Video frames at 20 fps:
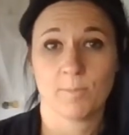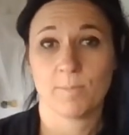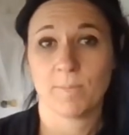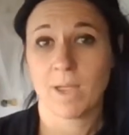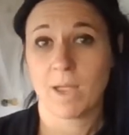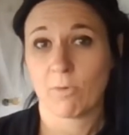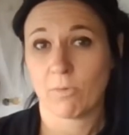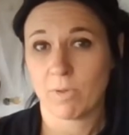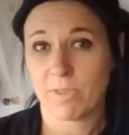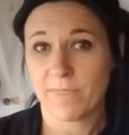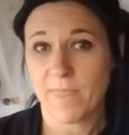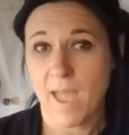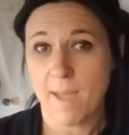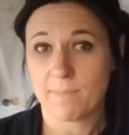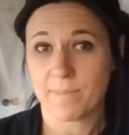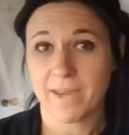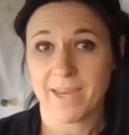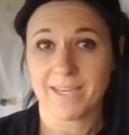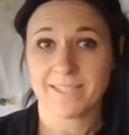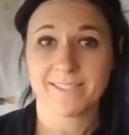But with that
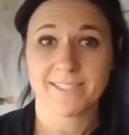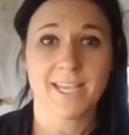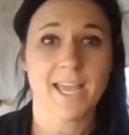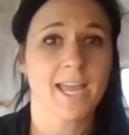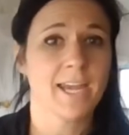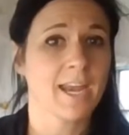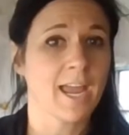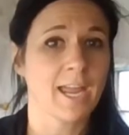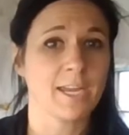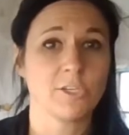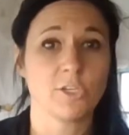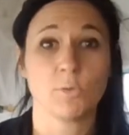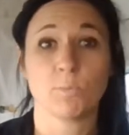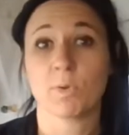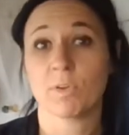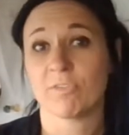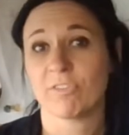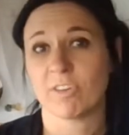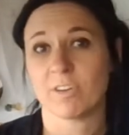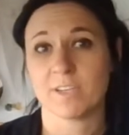being said, I do
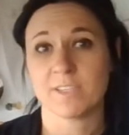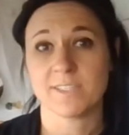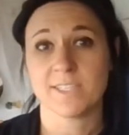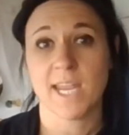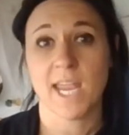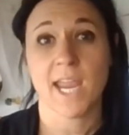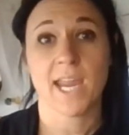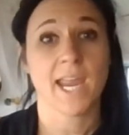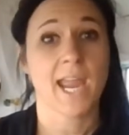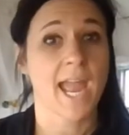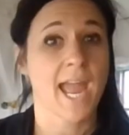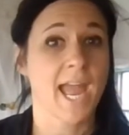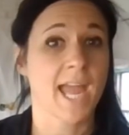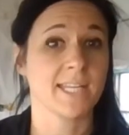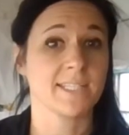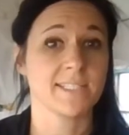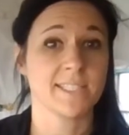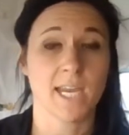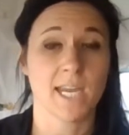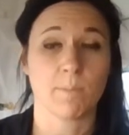prefer to stay
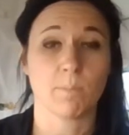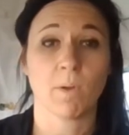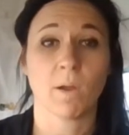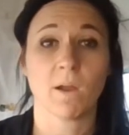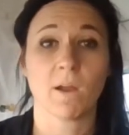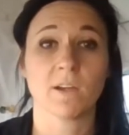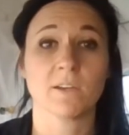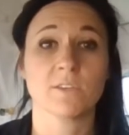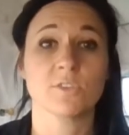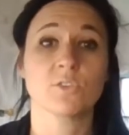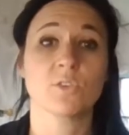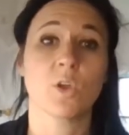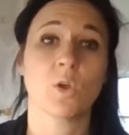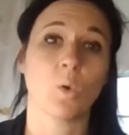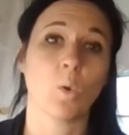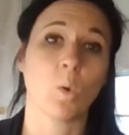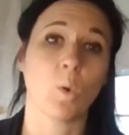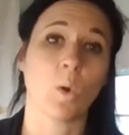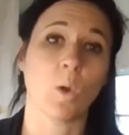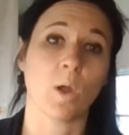at state parks
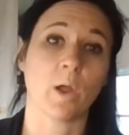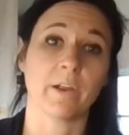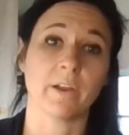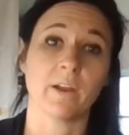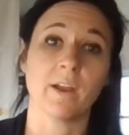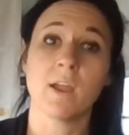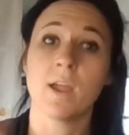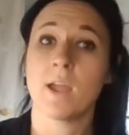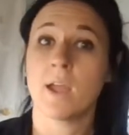or